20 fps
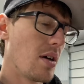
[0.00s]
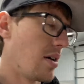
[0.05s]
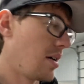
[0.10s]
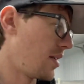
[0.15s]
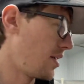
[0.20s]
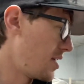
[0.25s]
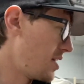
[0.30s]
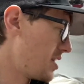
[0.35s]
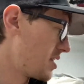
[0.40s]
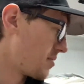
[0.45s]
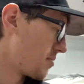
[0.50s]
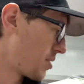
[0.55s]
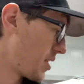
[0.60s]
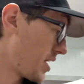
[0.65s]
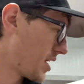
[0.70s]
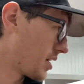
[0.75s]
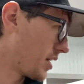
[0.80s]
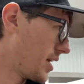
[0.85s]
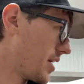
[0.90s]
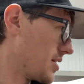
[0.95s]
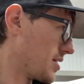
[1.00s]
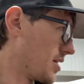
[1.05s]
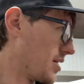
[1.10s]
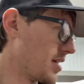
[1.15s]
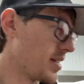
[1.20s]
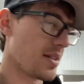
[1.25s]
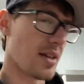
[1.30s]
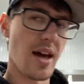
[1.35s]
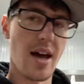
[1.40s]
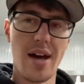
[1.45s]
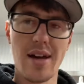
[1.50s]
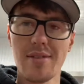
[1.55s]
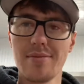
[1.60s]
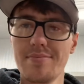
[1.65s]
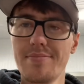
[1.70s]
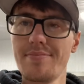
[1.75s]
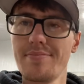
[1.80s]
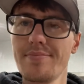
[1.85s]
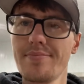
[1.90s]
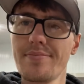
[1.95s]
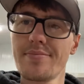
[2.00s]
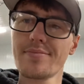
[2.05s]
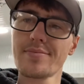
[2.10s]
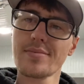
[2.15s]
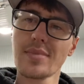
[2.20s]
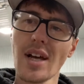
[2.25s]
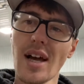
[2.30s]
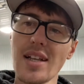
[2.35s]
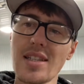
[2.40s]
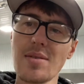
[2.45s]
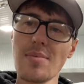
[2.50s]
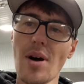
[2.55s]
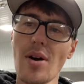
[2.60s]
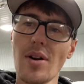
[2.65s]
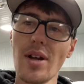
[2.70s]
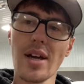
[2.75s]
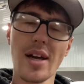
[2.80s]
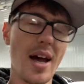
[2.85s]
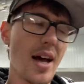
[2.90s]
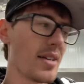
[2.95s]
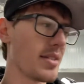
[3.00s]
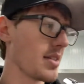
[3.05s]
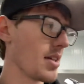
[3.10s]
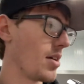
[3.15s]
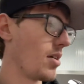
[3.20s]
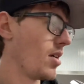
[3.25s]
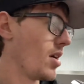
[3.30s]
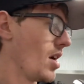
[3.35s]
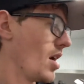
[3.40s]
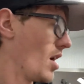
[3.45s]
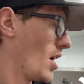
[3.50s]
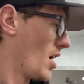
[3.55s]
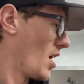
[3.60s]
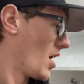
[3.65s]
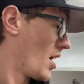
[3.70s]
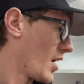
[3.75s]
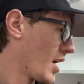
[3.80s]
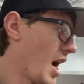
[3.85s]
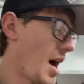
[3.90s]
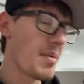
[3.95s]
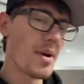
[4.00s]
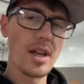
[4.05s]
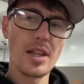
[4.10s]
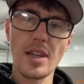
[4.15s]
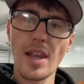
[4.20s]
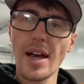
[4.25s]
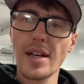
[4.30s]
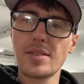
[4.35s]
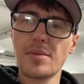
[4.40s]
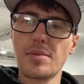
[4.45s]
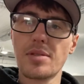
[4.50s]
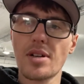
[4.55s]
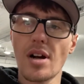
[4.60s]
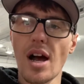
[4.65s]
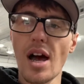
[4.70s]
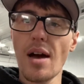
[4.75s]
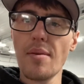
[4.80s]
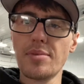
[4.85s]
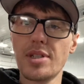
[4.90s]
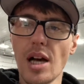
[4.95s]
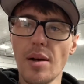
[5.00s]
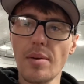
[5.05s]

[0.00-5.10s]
need some brake lights in this guy. That's about it, guys, though. Comment, like, subscribe, tell